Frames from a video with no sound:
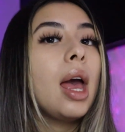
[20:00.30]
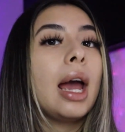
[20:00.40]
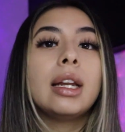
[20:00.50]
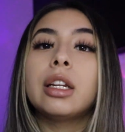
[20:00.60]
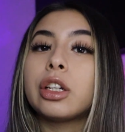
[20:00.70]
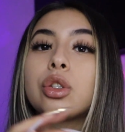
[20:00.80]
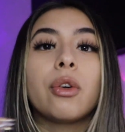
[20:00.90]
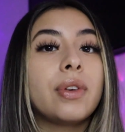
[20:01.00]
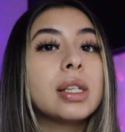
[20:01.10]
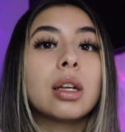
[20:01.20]
Any
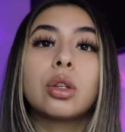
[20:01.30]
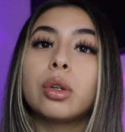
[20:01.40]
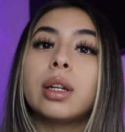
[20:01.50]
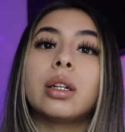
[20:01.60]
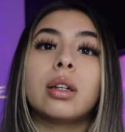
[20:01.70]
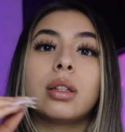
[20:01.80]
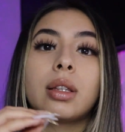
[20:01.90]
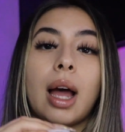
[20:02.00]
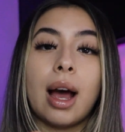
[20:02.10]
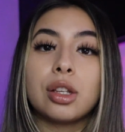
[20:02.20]
additional fees included
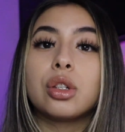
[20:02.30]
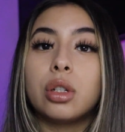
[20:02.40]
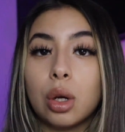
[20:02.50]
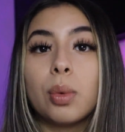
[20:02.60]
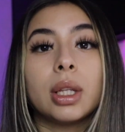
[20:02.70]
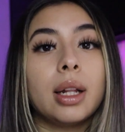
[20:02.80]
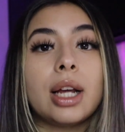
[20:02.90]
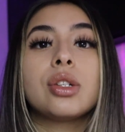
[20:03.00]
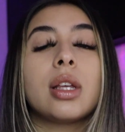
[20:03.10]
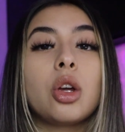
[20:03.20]
that has to do with the
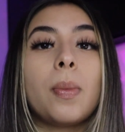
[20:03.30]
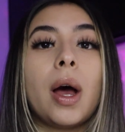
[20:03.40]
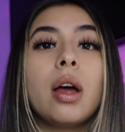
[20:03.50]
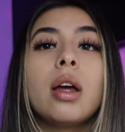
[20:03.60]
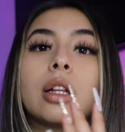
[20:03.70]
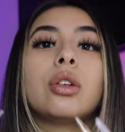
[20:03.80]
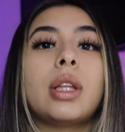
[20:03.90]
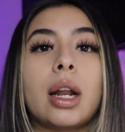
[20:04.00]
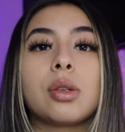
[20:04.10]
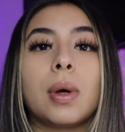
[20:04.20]
lashes that you bought, include
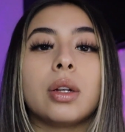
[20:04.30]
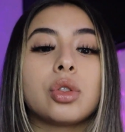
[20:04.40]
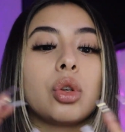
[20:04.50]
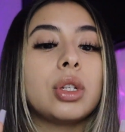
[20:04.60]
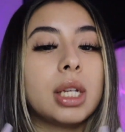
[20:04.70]
that as well. So you